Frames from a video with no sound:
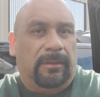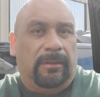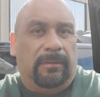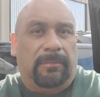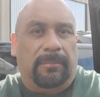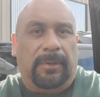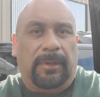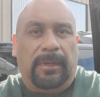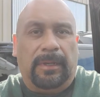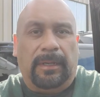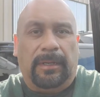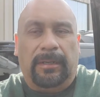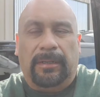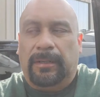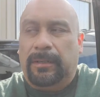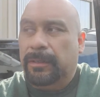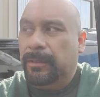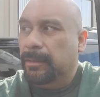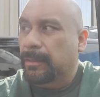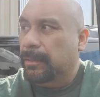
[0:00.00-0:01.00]
But
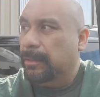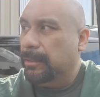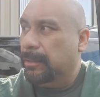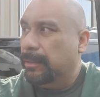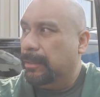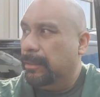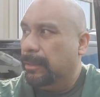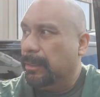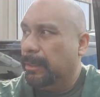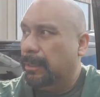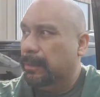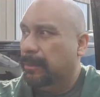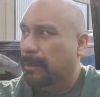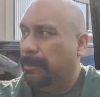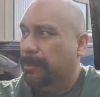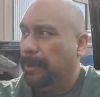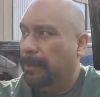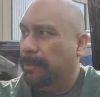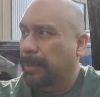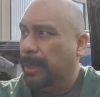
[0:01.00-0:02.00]
I guess I'll
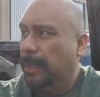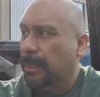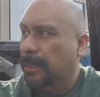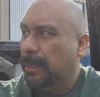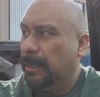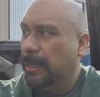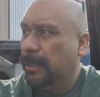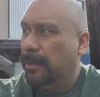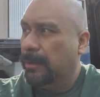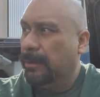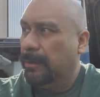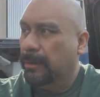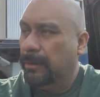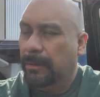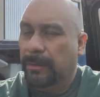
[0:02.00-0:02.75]
be back later.